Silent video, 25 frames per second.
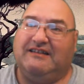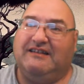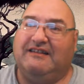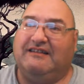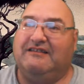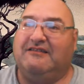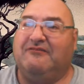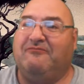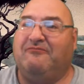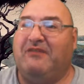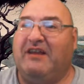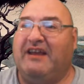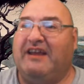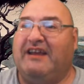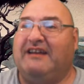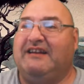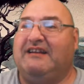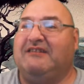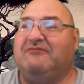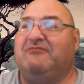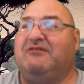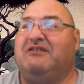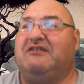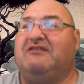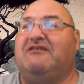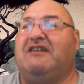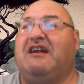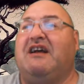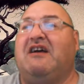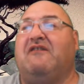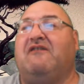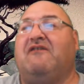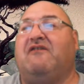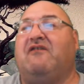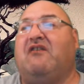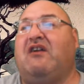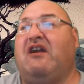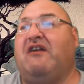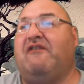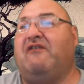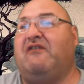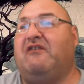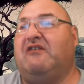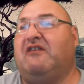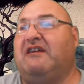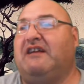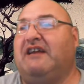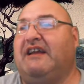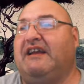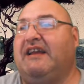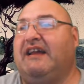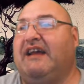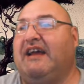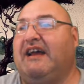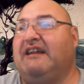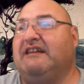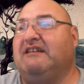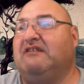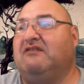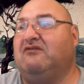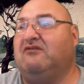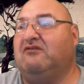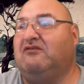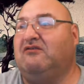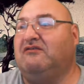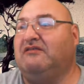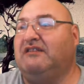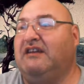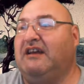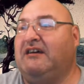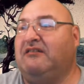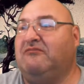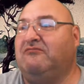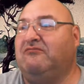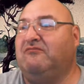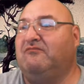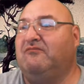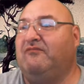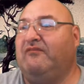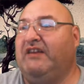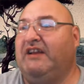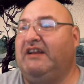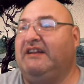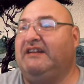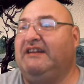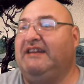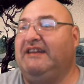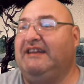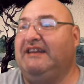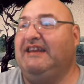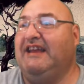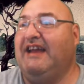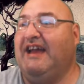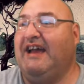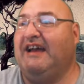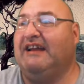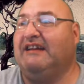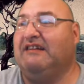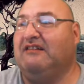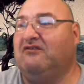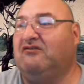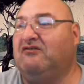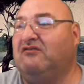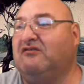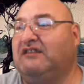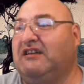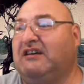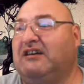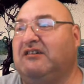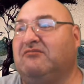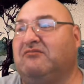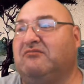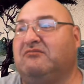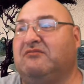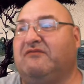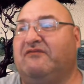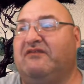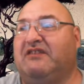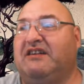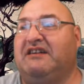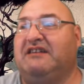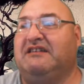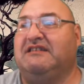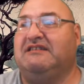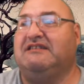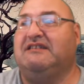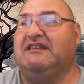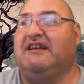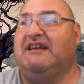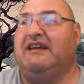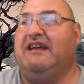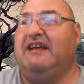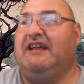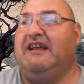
the band had been around forever and I had an old album and he had an old album of theirs